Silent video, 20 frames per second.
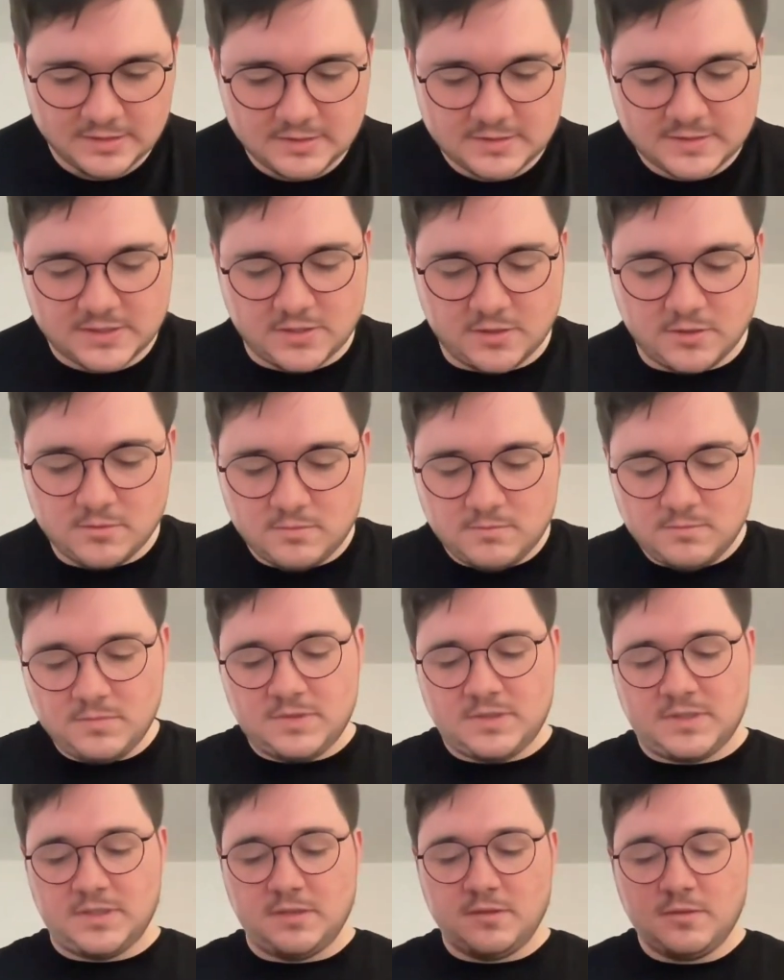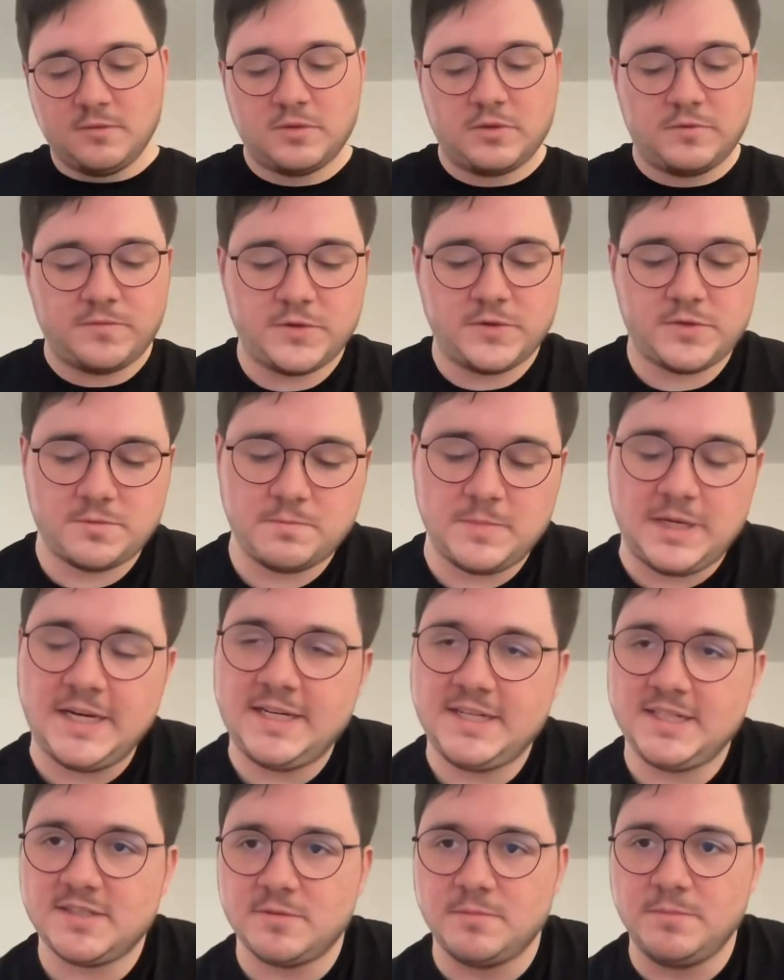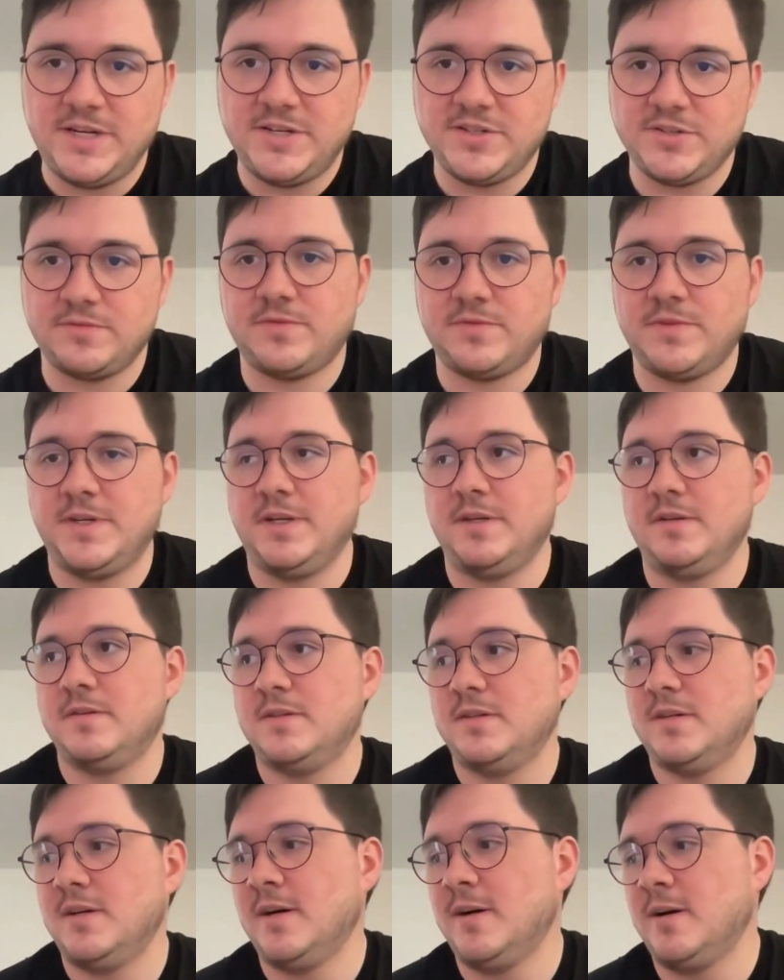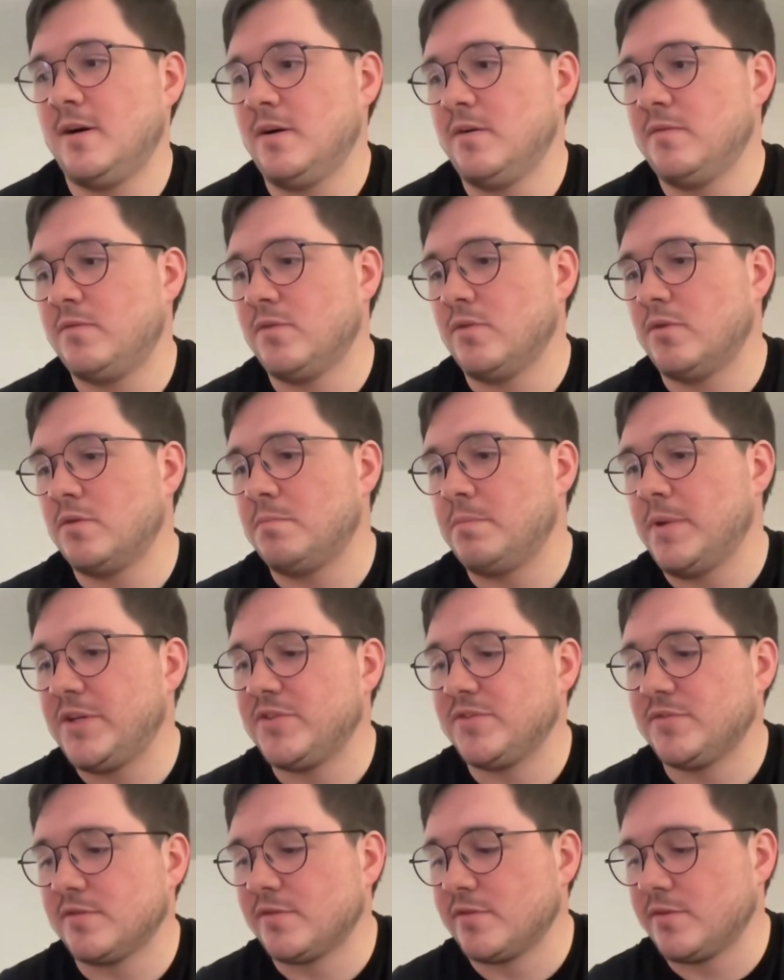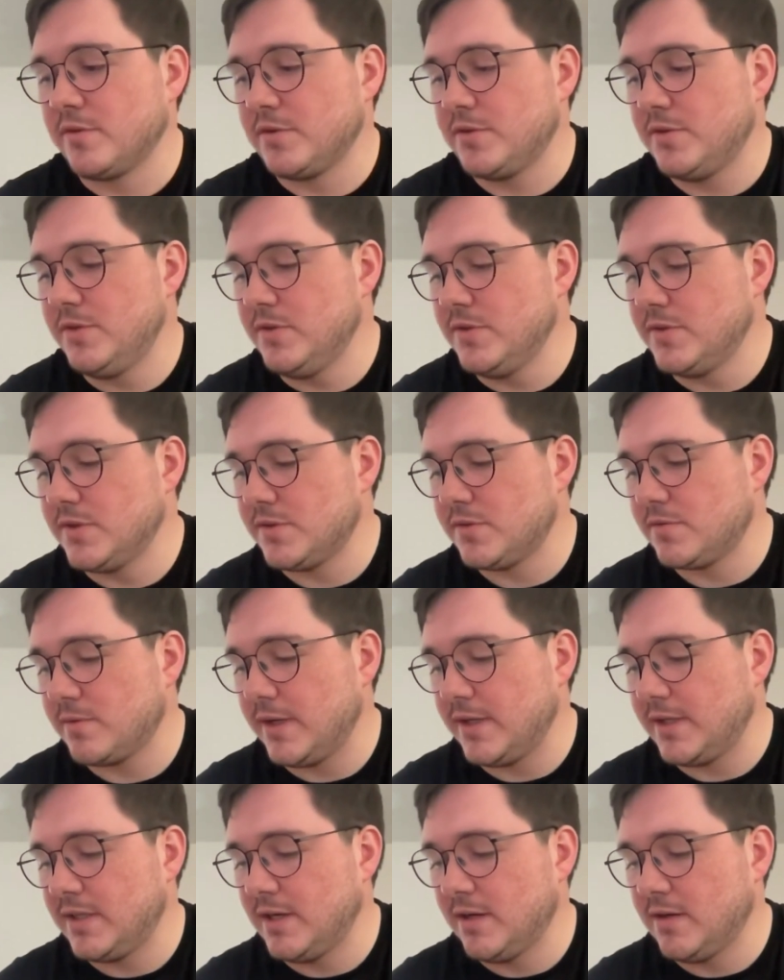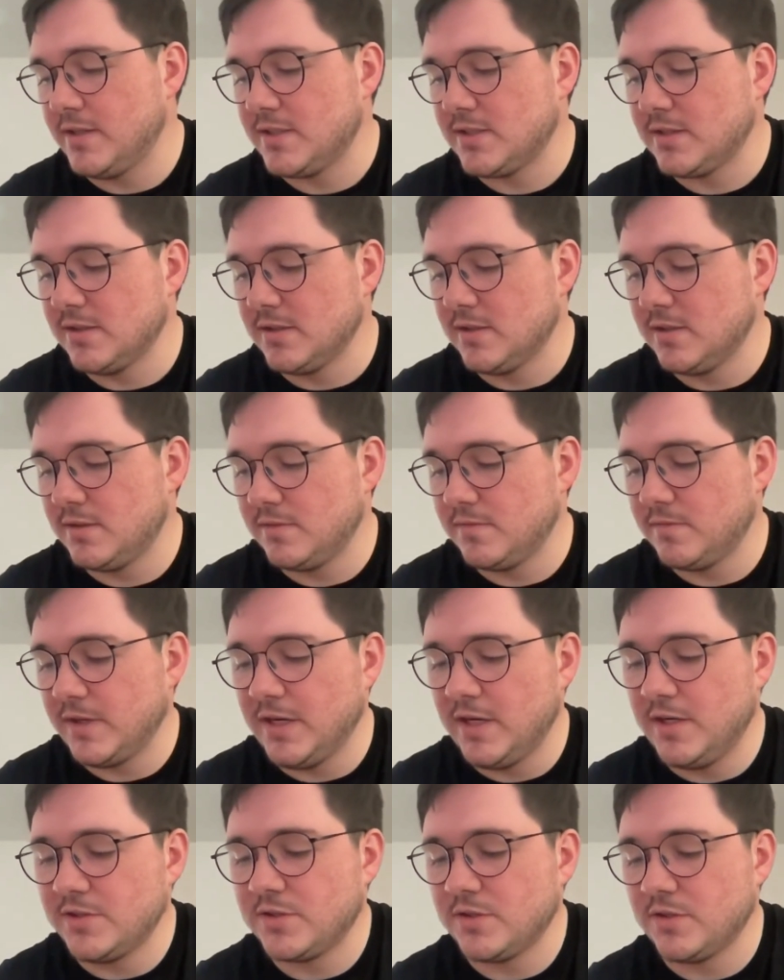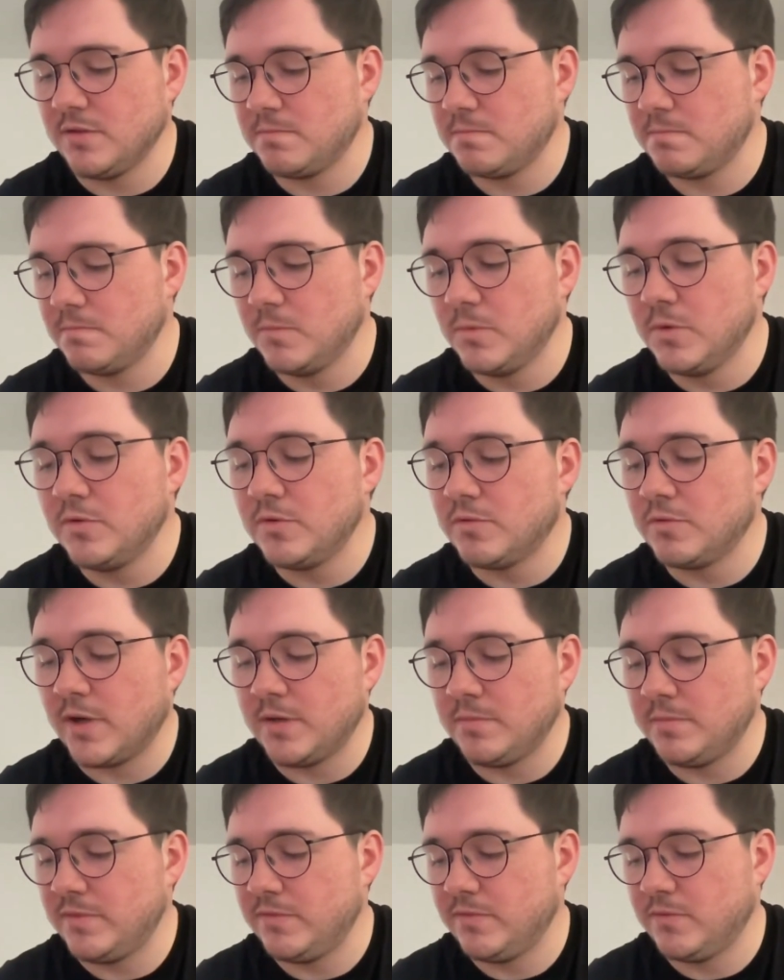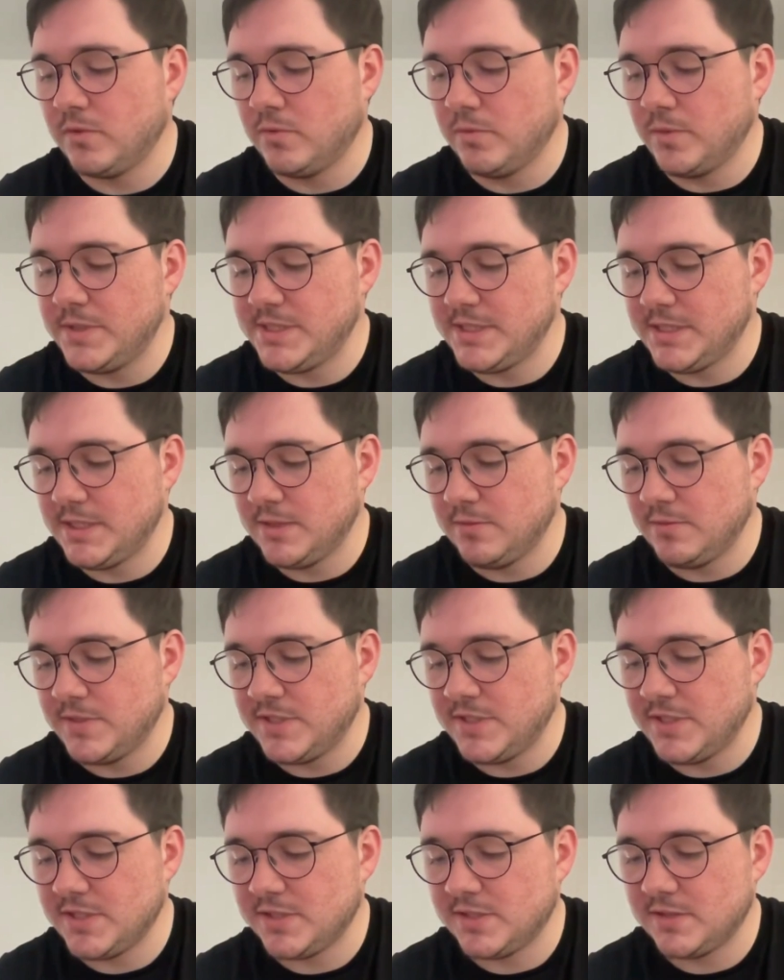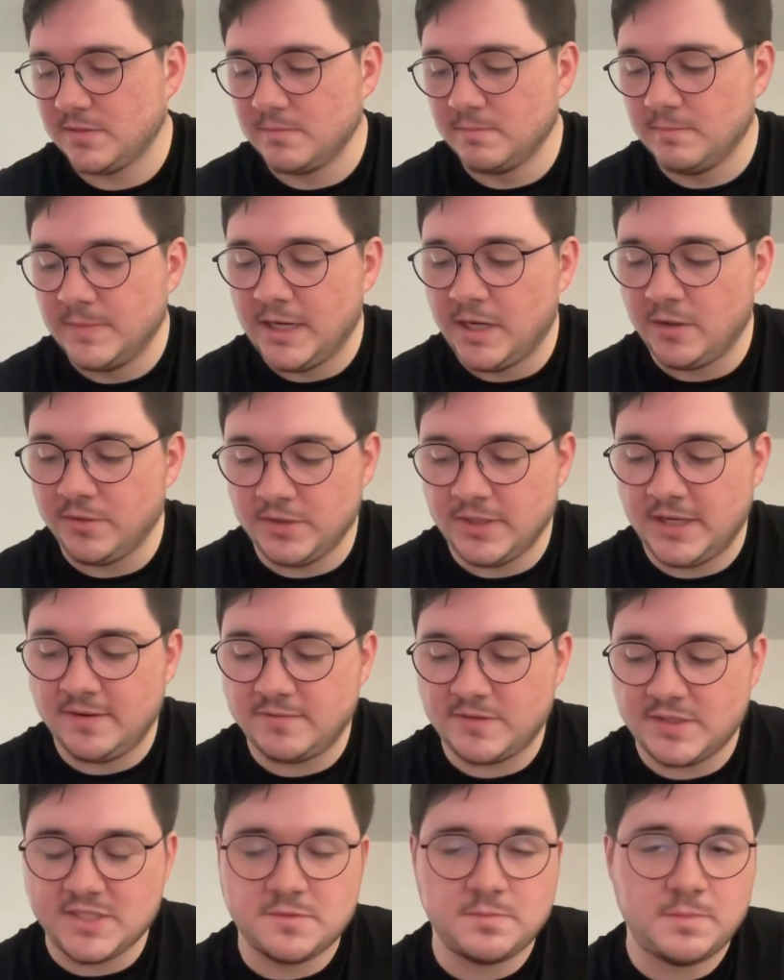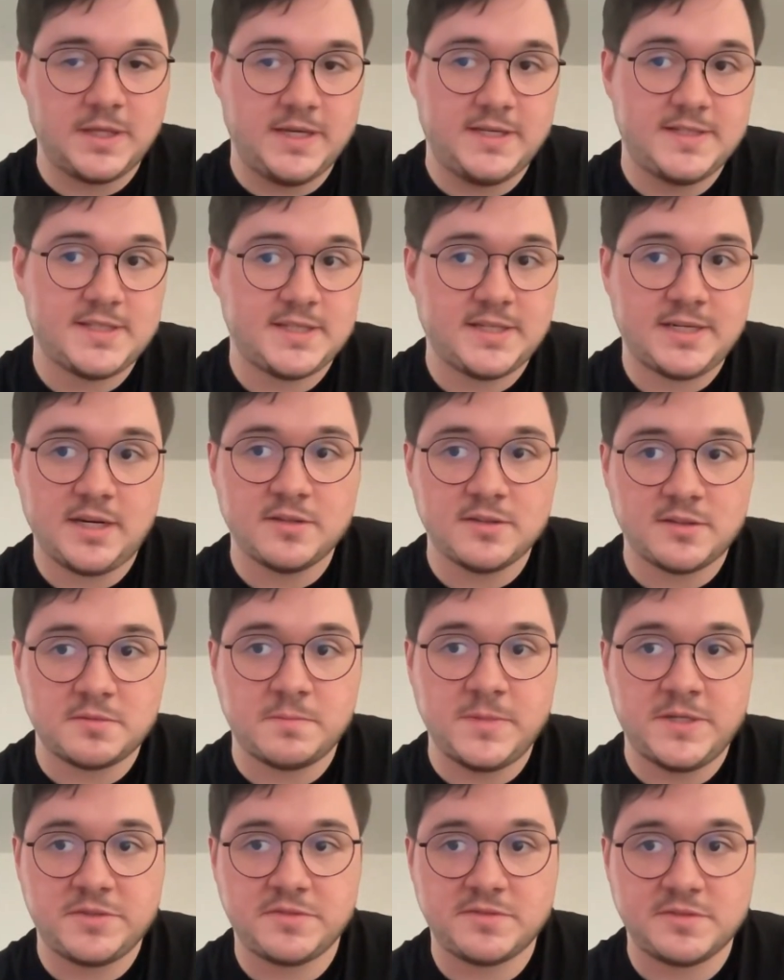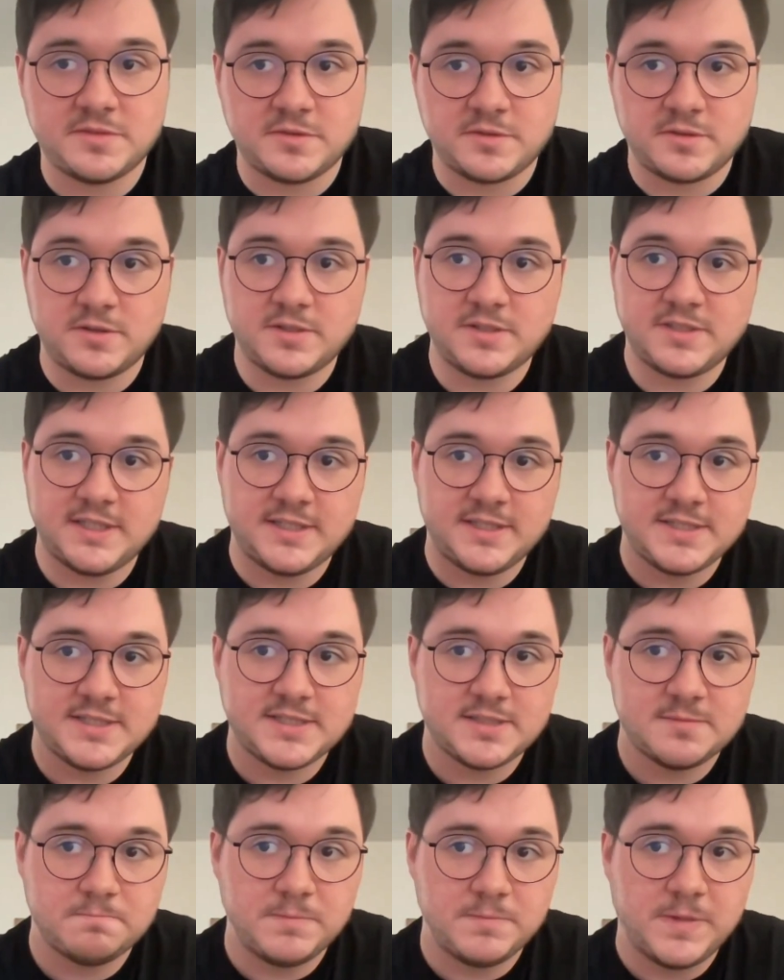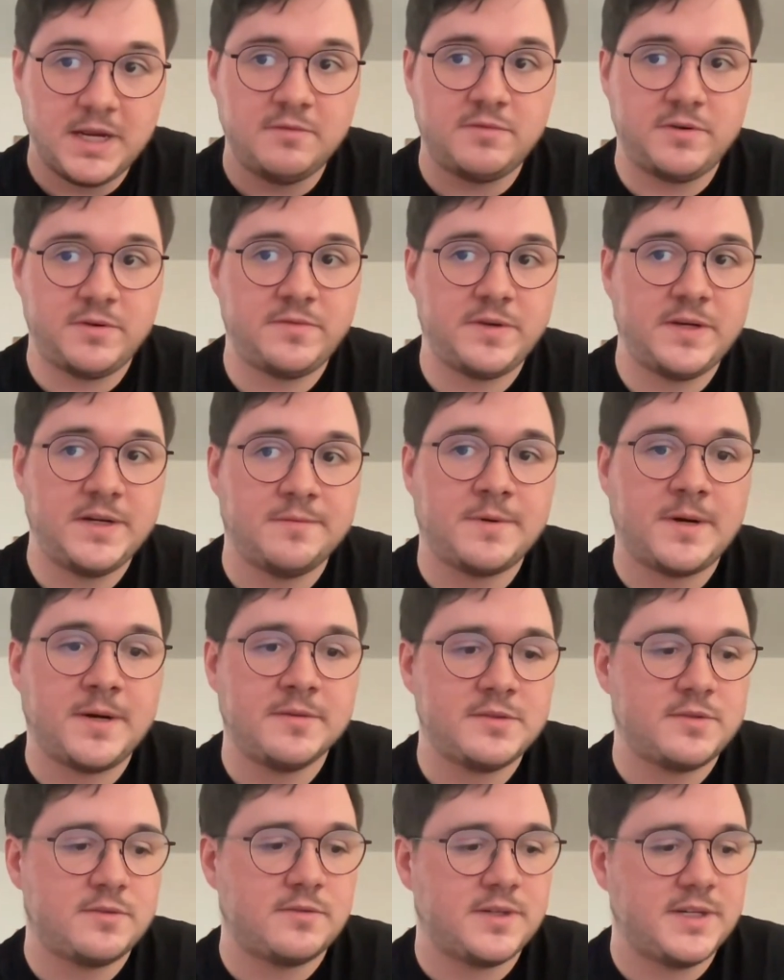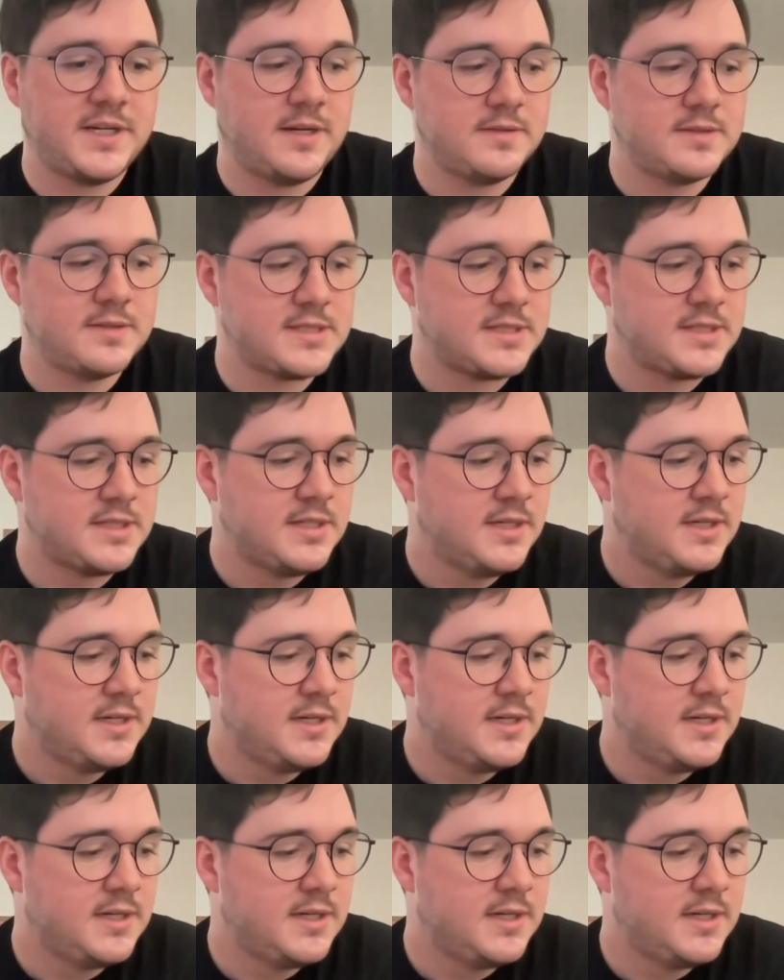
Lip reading: so the first, I guess, the major thing for Matrix.org users right now is the thing I showed right before, which is now you have this place account.matrix.org that is everything around your account.